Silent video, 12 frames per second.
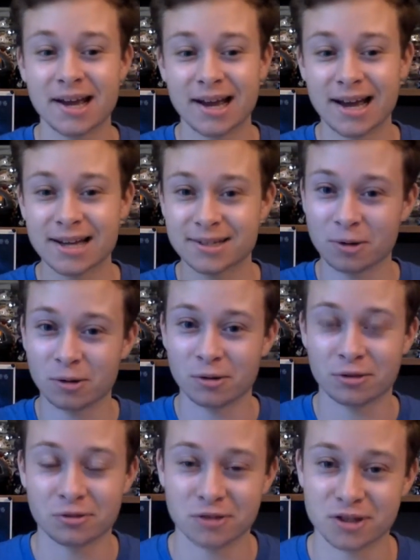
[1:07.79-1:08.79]
as I'm
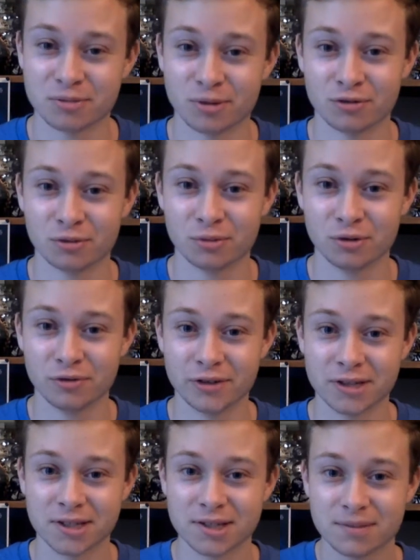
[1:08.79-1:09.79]
going through these Marvel
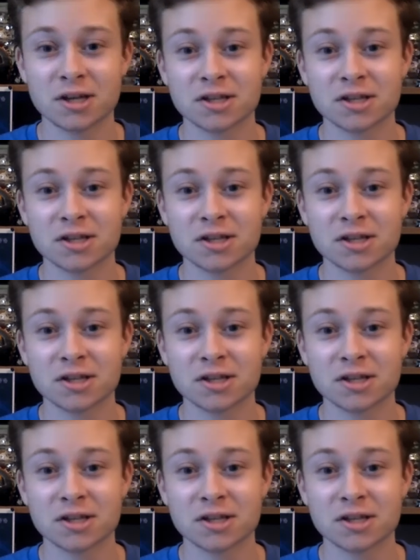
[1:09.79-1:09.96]
movies.